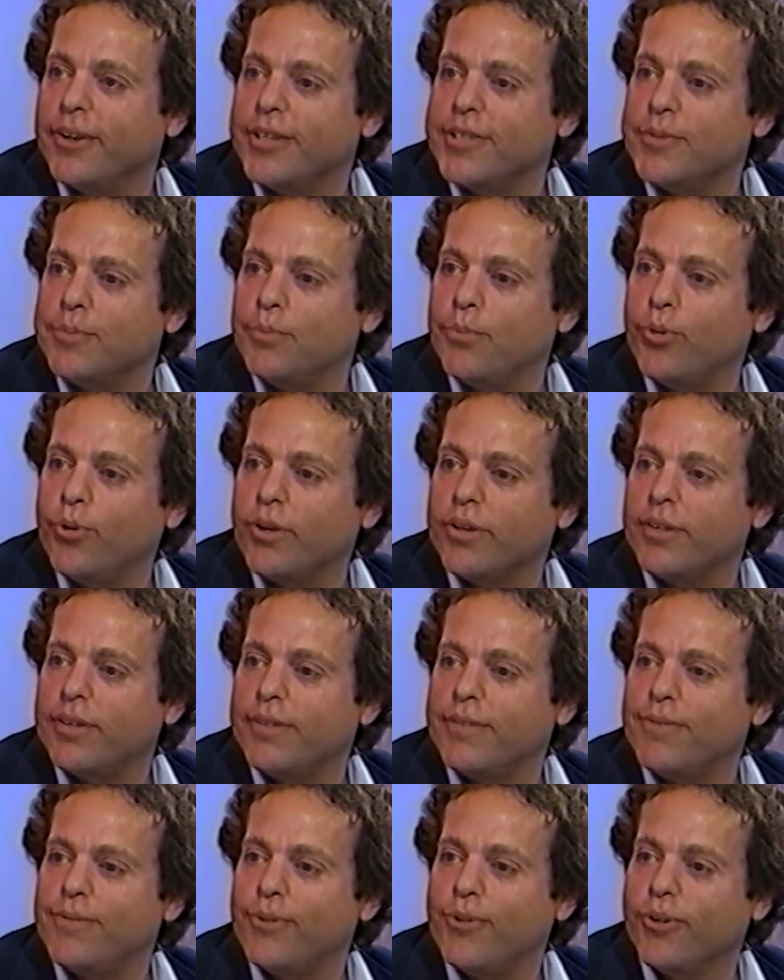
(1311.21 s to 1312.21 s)
It's
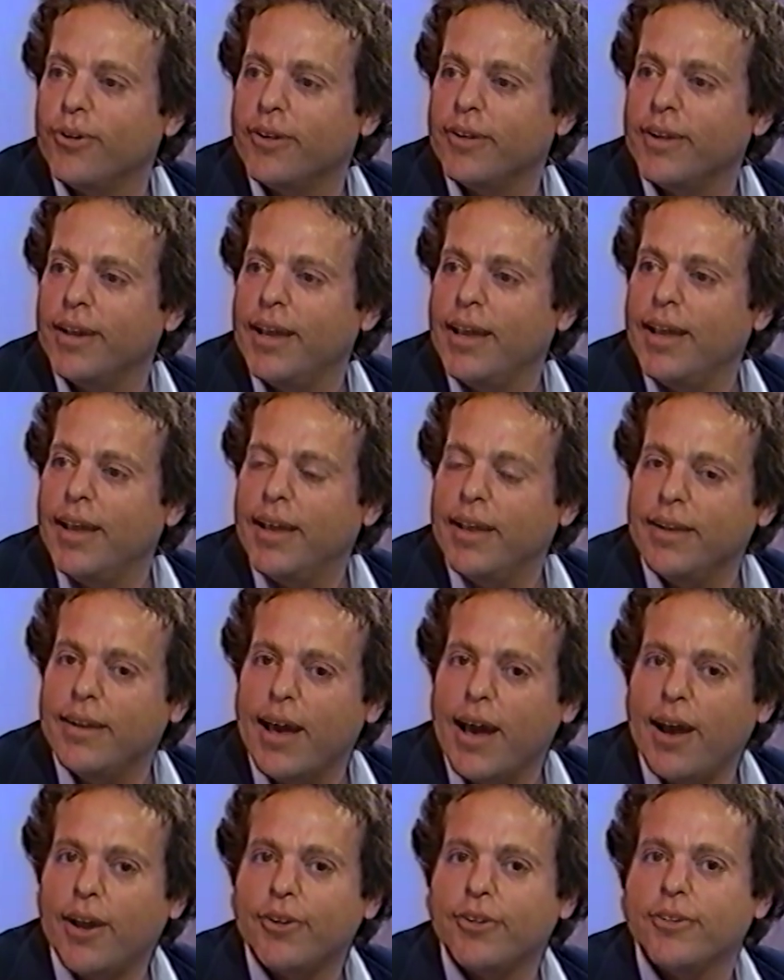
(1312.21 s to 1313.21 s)
important for
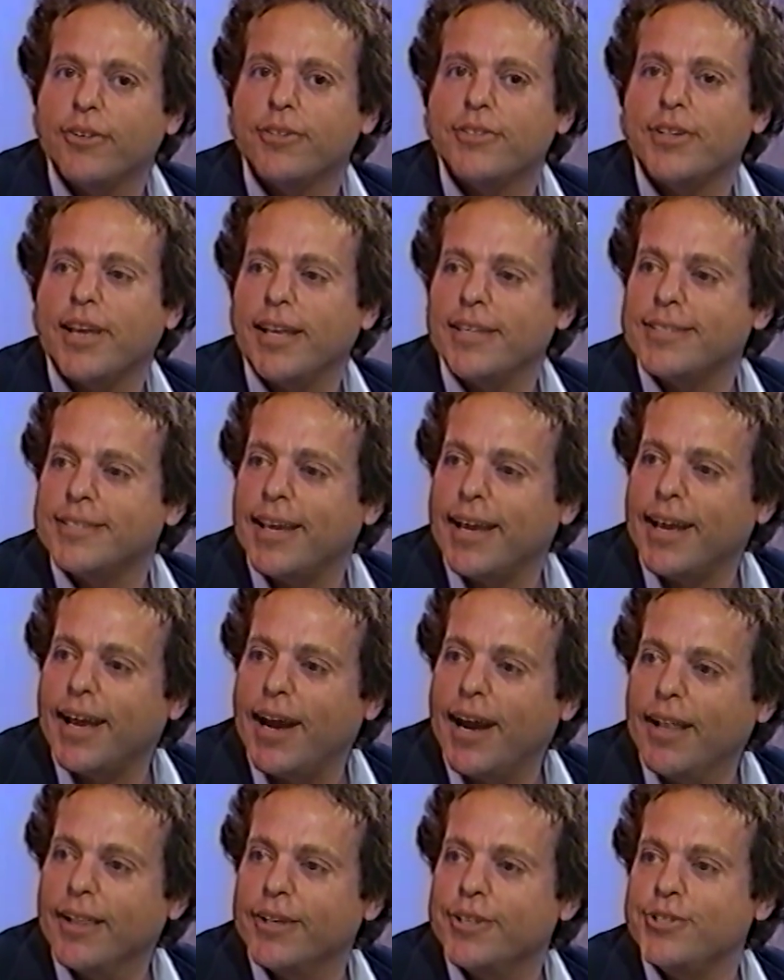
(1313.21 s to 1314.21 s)
doctors and
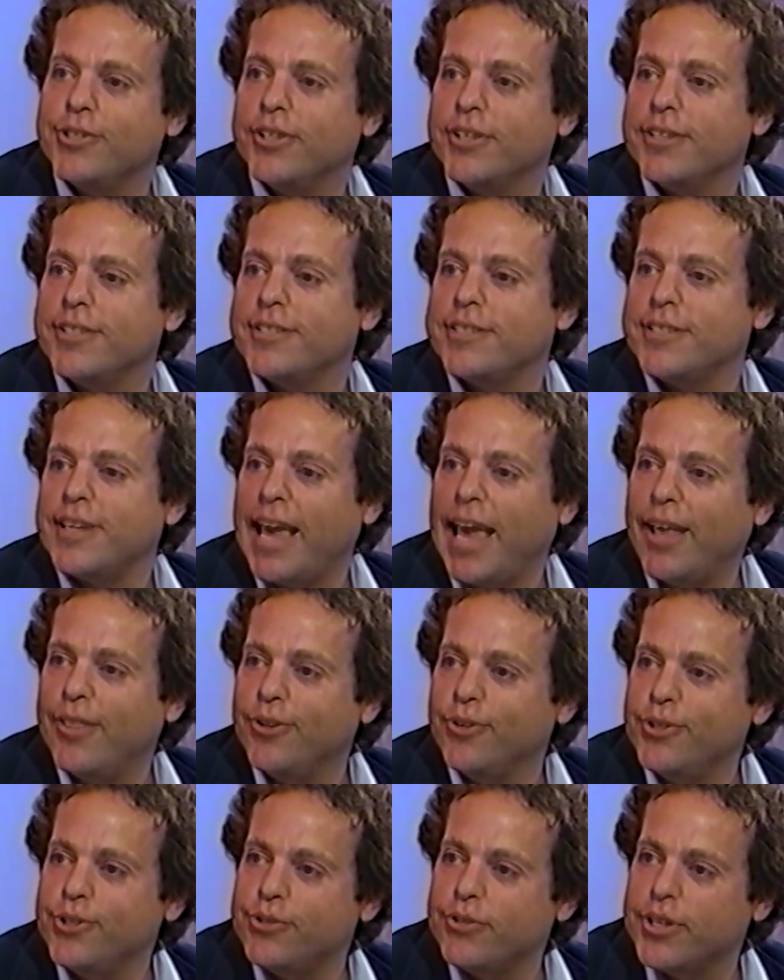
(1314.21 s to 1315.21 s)
psychologists
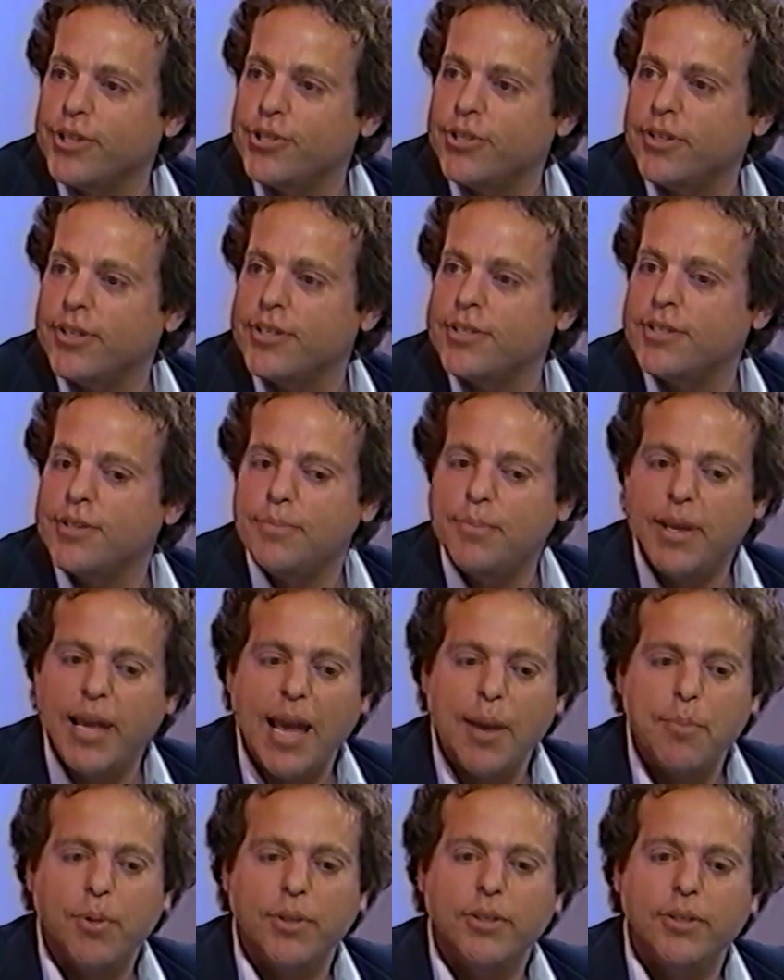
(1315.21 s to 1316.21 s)
and nutritionists to
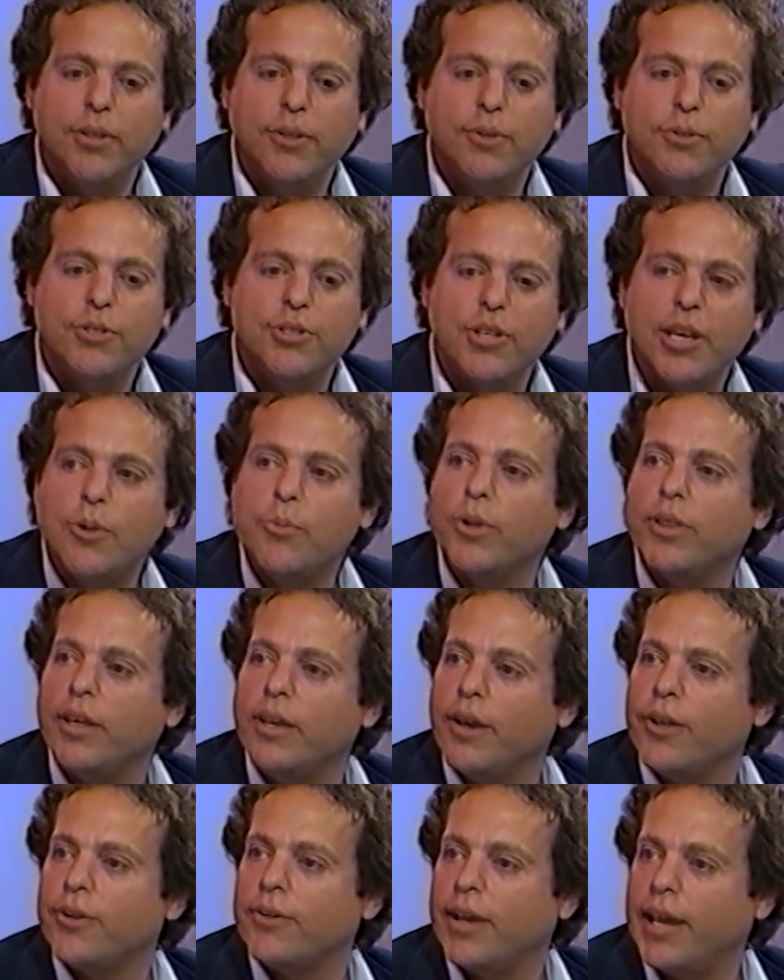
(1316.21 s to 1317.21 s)
be able to see what
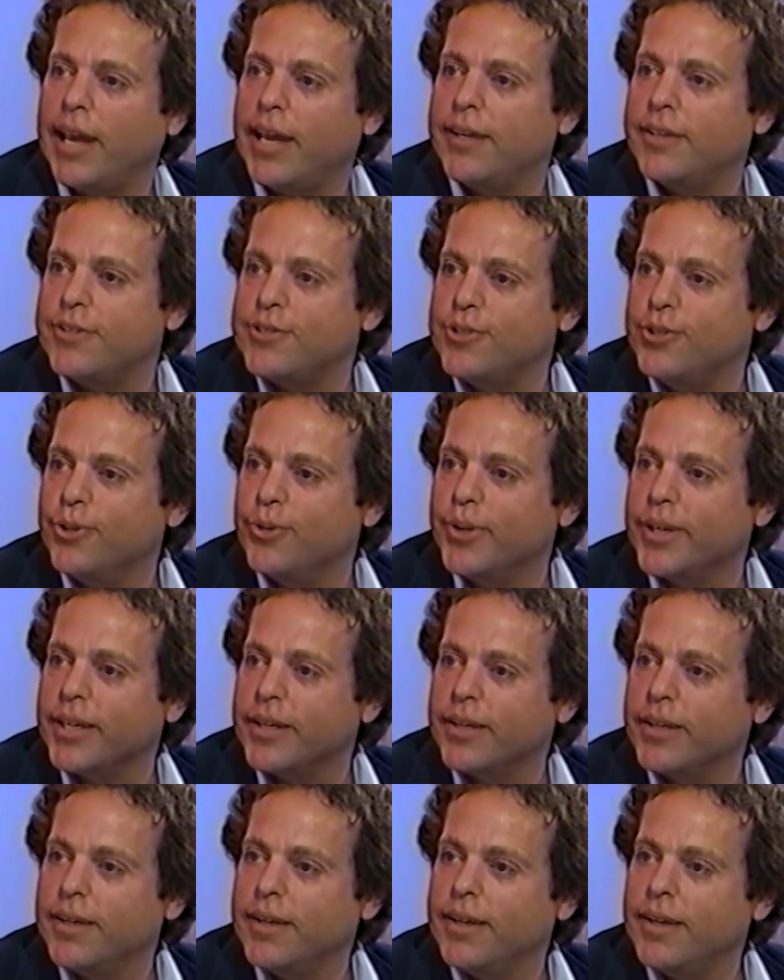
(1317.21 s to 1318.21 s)
the other hand is
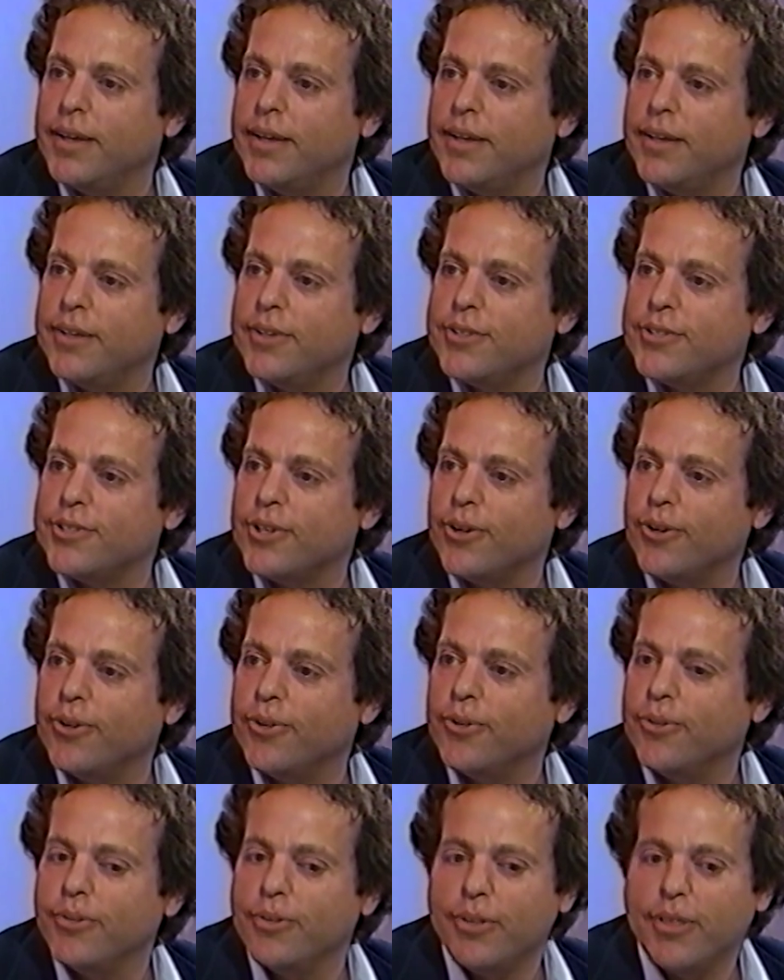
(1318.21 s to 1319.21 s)
doing,
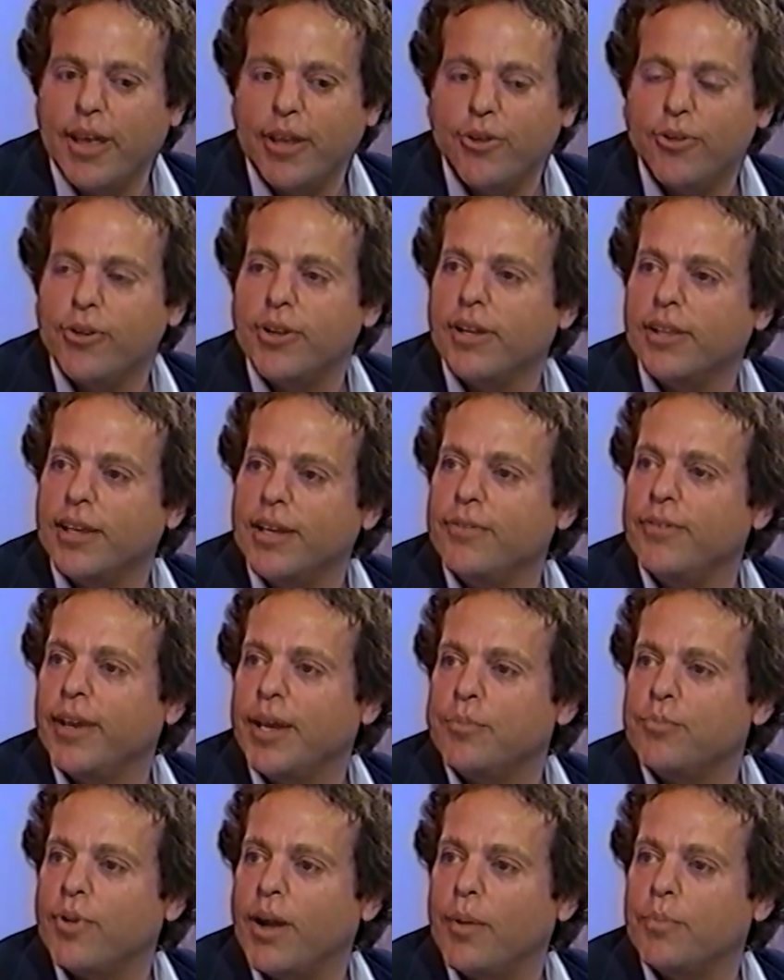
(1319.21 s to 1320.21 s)
so that you can
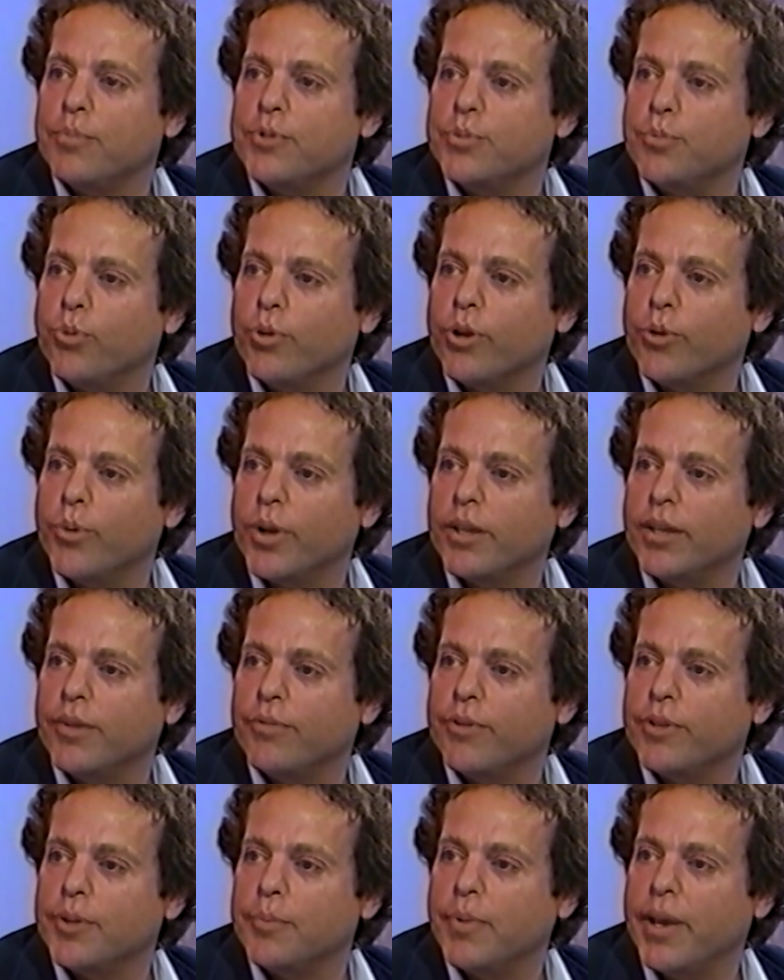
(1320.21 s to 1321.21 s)
alleviate problems more quickly
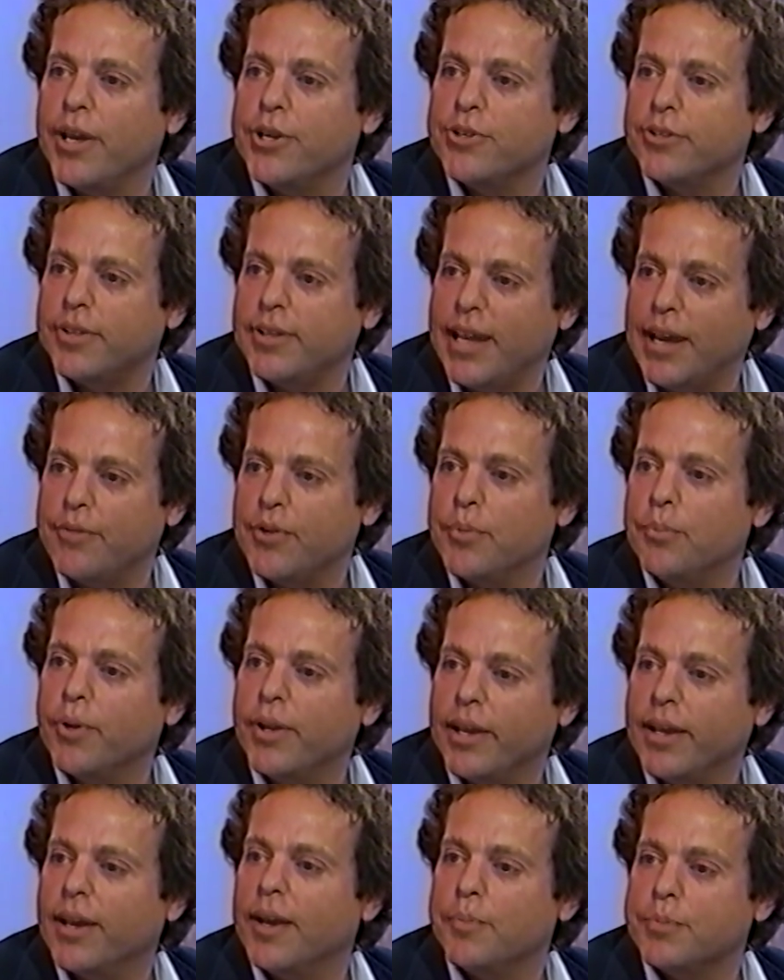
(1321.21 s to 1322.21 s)
for the patient, and
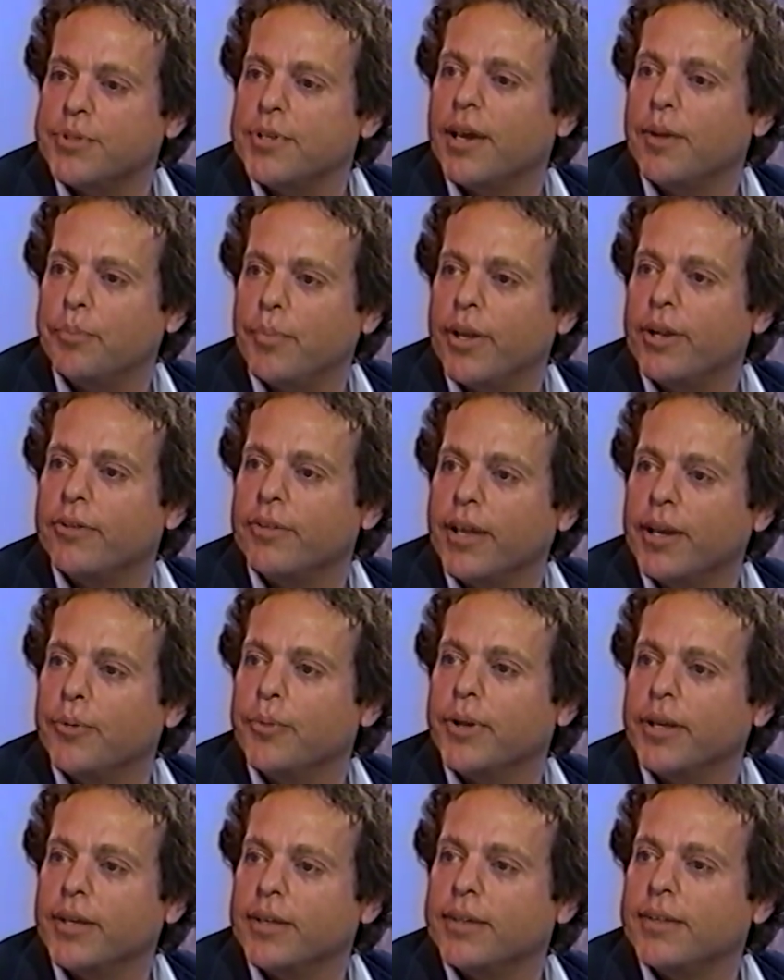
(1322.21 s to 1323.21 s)
everybody comes out better
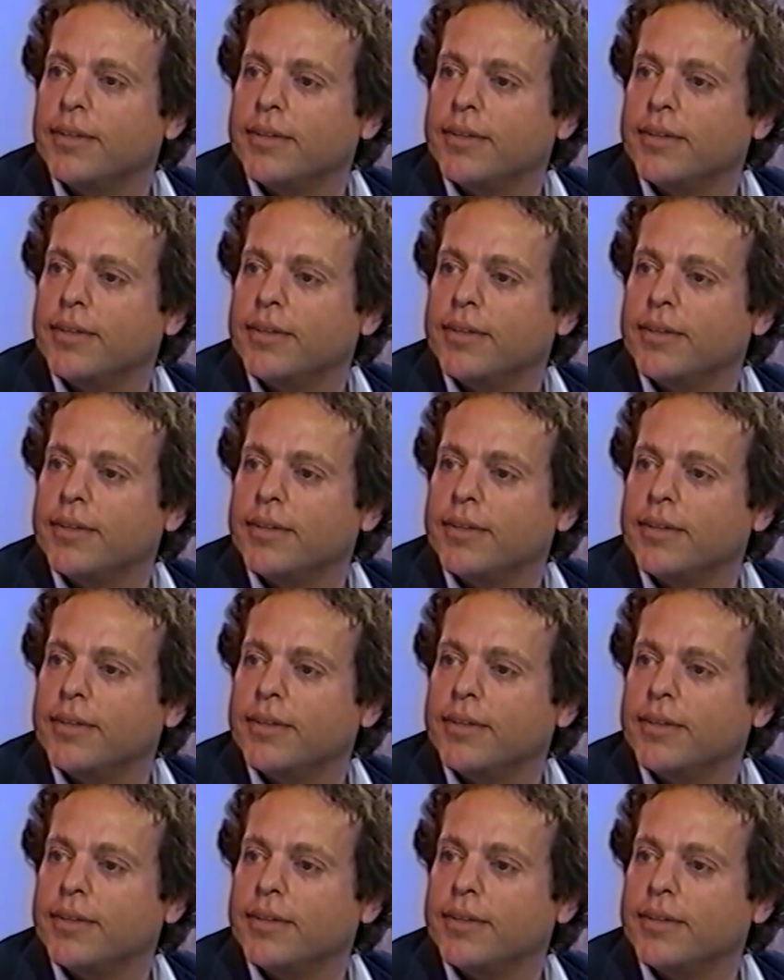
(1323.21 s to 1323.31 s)
that way.